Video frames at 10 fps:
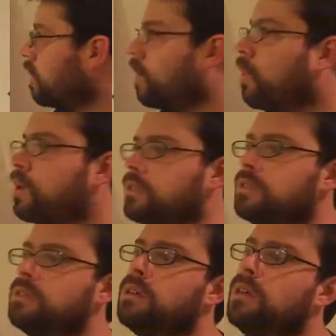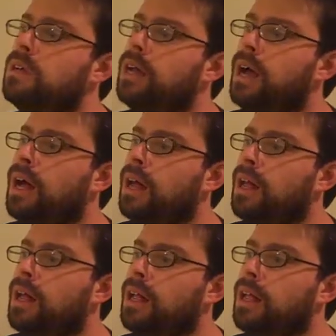the courts.
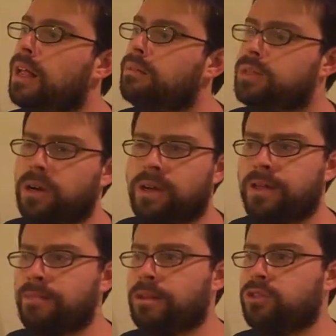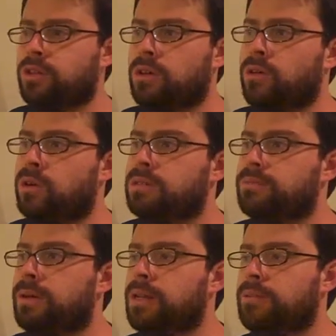I'm sorry, not administering the courts,
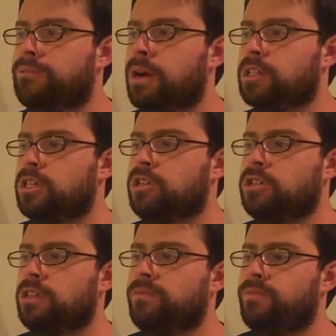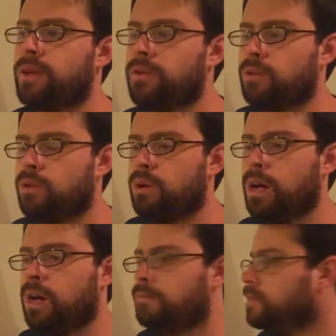but prosecution of federal
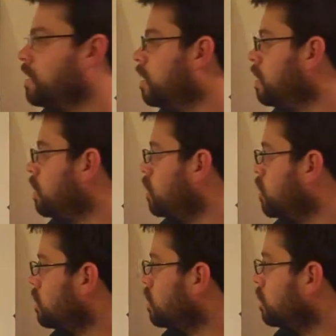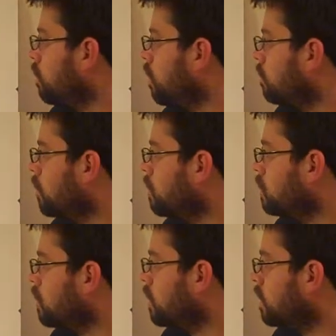crimes. The Justice
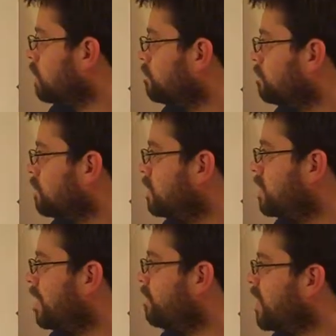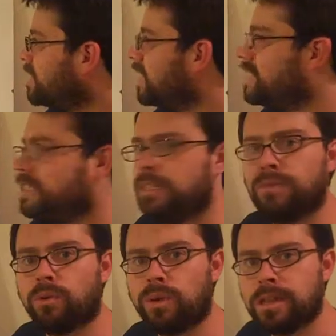Department investigates
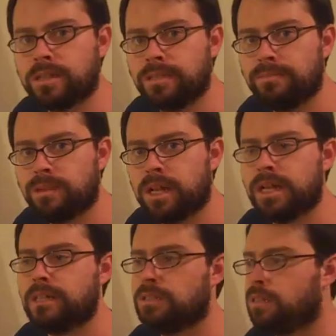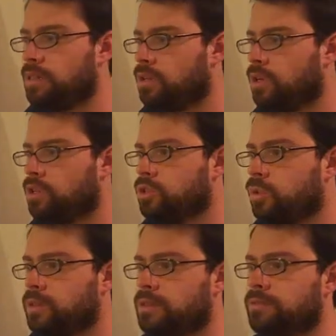civil rights complaints and does all
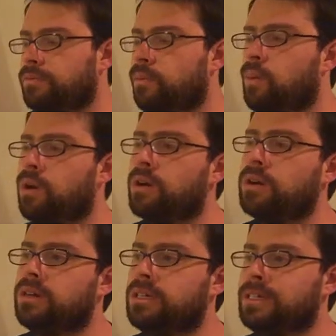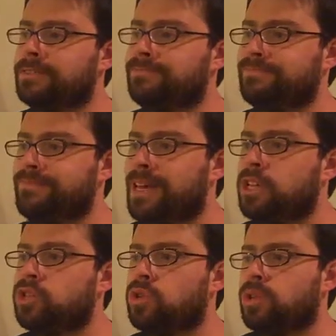sorts of work
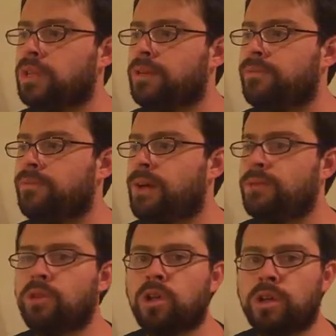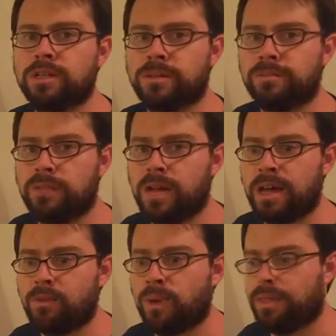making sure that federal law is
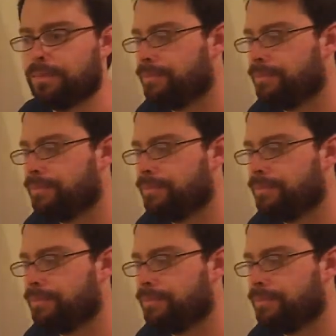complied with.